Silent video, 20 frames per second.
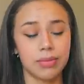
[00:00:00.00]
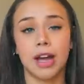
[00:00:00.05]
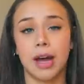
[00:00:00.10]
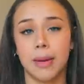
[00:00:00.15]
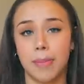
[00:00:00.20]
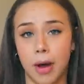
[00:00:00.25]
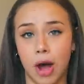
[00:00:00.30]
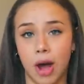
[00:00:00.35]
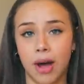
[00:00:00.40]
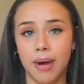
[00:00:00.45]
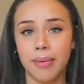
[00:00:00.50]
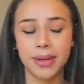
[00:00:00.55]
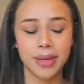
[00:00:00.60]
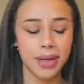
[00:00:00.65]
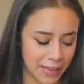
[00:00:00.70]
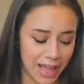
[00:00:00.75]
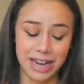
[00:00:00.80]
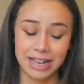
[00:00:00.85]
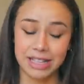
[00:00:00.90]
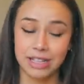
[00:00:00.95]
kebab,
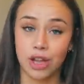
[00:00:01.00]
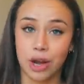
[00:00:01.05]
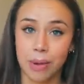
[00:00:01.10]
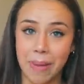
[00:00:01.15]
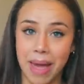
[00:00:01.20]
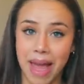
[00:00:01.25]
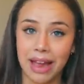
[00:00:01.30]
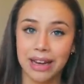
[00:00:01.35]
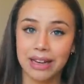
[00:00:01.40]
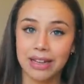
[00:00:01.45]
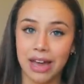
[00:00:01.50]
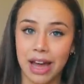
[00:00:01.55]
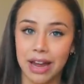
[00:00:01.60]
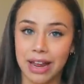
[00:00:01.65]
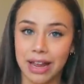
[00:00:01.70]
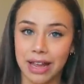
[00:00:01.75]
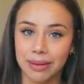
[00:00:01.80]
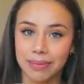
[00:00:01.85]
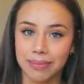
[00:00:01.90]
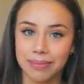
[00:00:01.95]
and it's got a man
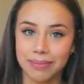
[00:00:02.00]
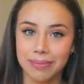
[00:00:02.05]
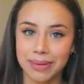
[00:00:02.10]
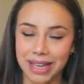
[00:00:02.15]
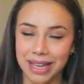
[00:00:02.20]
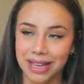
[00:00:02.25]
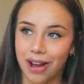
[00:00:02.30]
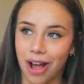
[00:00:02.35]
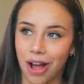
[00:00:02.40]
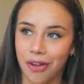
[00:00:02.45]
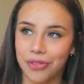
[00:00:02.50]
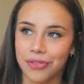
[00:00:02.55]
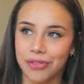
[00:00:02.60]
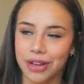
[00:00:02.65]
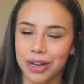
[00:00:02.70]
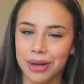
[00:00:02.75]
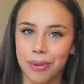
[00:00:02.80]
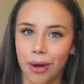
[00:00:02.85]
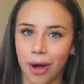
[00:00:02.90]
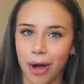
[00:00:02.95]
cutting meat off of a
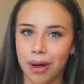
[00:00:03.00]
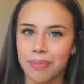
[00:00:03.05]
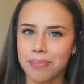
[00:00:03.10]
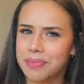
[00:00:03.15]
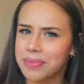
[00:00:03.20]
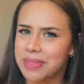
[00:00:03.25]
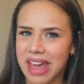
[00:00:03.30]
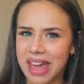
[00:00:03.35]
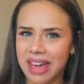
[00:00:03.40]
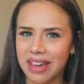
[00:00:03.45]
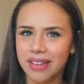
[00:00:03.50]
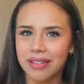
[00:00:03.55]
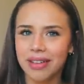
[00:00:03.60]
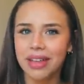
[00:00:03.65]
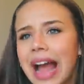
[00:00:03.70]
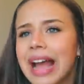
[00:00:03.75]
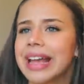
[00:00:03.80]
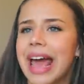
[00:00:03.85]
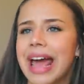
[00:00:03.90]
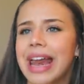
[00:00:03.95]
kebab thing.
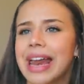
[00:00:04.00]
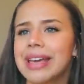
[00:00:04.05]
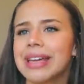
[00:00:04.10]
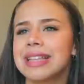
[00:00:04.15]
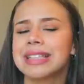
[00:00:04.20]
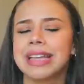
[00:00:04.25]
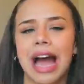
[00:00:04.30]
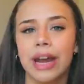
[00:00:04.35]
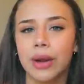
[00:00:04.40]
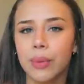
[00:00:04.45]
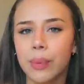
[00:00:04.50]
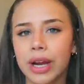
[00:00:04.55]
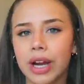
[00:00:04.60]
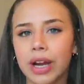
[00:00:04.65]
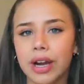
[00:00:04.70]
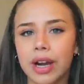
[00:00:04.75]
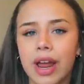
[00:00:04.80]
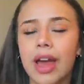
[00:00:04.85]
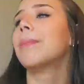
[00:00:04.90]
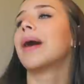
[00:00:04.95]
I get it, it's kind of
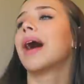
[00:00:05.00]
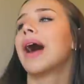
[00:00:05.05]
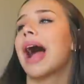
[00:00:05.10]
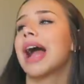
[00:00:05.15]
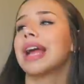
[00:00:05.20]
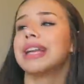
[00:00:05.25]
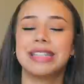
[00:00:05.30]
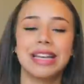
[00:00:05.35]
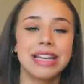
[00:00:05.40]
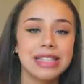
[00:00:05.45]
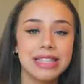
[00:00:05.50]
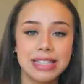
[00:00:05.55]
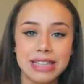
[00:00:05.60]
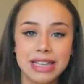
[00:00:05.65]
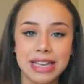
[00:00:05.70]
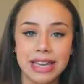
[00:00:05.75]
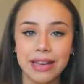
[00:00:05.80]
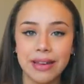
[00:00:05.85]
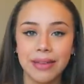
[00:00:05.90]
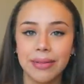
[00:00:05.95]
weird, but I did
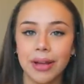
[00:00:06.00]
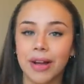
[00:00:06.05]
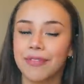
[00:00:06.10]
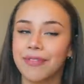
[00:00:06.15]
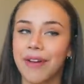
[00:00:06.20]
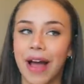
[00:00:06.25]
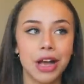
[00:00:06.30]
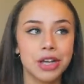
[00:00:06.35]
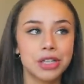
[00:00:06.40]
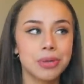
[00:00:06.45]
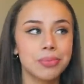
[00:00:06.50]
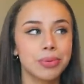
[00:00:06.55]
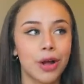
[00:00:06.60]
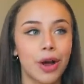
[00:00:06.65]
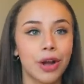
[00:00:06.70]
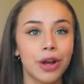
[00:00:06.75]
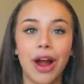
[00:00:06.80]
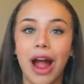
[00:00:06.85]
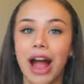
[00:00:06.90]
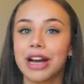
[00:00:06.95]
see a fashion
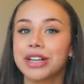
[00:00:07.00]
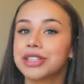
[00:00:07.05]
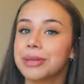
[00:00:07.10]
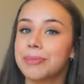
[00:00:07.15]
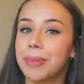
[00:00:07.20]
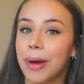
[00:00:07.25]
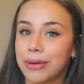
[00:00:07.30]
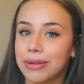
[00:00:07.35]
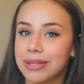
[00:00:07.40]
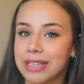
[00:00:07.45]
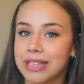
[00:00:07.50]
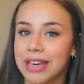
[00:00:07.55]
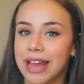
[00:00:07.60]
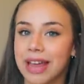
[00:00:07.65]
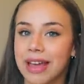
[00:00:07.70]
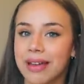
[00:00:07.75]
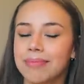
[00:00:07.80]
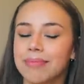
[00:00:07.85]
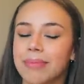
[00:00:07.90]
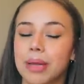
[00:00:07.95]
blogger actually posting
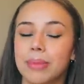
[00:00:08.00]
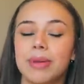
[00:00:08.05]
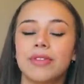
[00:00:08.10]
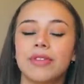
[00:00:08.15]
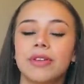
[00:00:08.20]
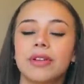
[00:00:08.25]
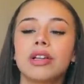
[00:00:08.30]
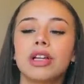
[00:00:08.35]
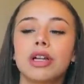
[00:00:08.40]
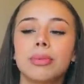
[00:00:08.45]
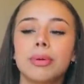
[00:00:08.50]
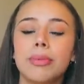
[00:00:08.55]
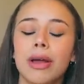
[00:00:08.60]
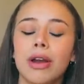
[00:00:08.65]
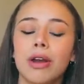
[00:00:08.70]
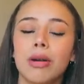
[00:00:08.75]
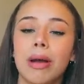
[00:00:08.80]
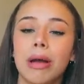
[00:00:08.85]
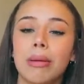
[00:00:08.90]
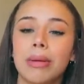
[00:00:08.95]
it. It made me feel a little bit
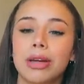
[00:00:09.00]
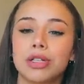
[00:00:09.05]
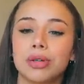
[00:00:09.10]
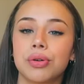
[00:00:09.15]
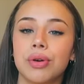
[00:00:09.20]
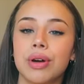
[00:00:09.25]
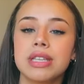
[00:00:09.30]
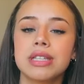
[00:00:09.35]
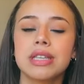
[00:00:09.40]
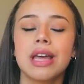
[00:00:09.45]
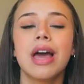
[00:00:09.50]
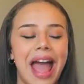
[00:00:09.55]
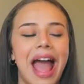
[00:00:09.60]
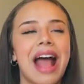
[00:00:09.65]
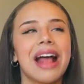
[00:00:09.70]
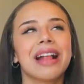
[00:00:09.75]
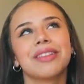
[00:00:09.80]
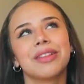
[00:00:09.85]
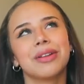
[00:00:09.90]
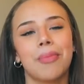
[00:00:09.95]
better about my choice,
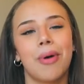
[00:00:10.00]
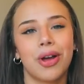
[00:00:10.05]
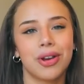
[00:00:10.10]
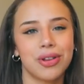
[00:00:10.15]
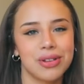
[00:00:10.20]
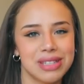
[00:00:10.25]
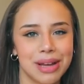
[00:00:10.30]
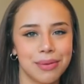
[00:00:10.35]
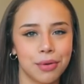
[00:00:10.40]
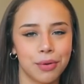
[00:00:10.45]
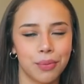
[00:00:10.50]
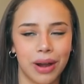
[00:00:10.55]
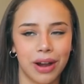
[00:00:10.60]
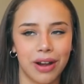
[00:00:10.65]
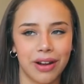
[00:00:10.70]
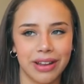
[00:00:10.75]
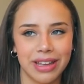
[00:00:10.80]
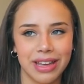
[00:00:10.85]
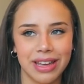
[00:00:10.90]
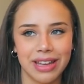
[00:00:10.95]
and the models that were
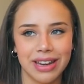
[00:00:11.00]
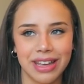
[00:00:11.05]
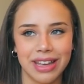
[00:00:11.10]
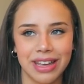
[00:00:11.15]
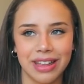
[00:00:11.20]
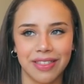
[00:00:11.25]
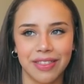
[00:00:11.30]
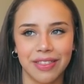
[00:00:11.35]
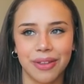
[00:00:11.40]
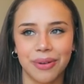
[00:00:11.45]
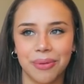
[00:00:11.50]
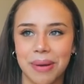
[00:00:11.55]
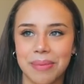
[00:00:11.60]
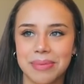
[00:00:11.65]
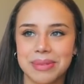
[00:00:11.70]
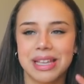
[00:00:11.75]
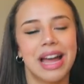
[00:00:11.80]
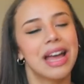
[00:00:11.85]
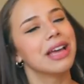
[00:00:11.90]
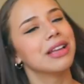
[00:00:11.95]
wearing it in the
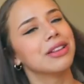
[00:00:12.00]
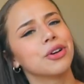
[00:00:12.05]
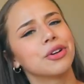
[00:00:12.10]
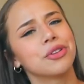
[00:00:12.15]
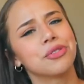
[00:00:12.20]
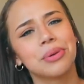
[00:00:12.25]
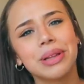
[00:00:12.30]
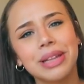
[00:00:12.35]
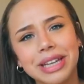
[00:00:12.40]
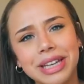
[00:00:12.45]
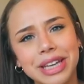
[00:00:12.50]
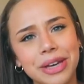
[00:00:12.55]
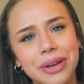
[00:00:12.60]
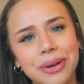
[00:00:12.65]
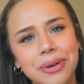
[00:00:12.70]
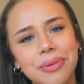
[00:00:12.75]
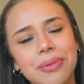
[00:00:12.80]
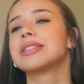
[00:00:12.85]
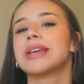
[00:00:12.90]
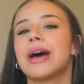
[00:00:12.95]
website looked really
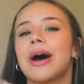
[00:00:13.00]
cute,